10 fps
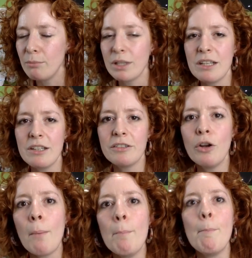Kinder's
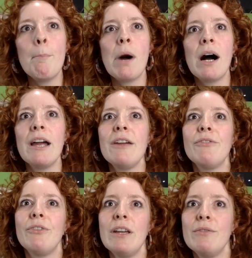not my
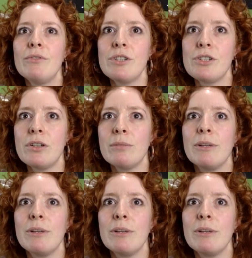favorite chocolate.